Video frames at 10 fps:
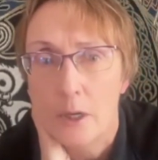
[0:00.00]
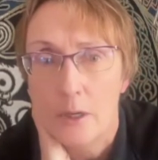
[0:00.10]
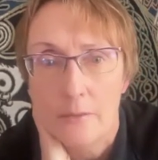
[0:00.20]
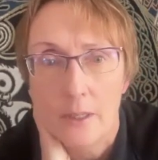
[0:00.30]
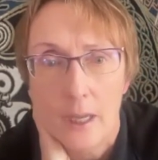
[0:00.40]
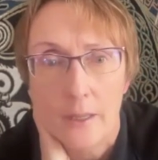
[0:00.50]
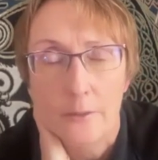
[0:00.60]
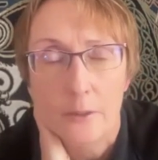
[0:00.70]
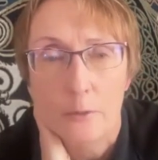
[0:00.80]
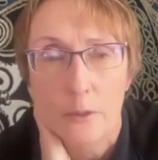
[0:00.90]
part of the
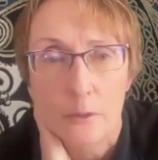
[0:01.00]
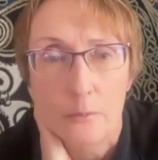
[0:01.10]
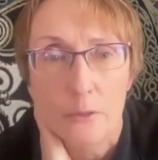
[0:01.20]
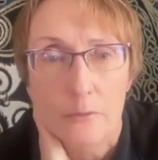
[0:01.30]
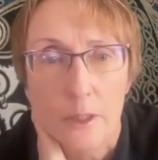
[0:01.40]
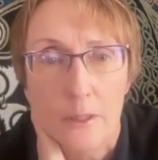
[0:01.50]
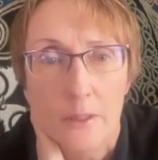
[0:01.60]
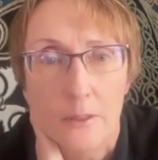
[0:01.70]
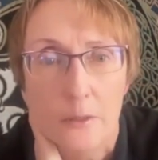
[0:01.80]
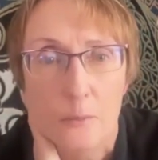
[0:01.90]
Catholic worker movement
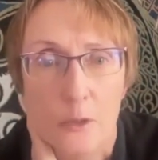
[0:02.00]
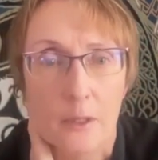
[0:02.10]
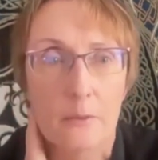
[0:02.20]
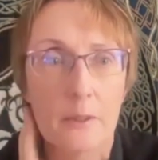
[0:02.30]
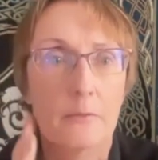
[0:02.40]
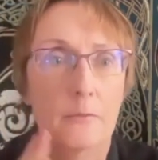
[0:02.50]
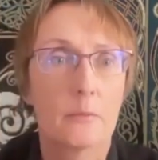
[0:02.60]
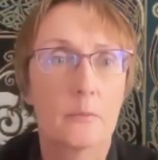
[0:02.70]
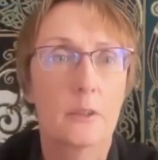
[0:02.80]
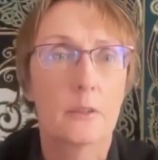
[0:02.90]
at this point. We've
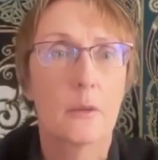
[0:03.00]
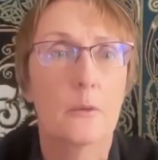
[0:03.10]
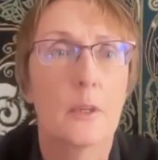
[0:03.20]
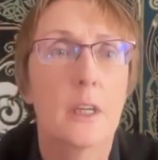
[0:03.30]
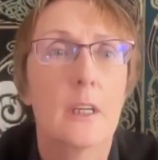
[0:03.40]
you know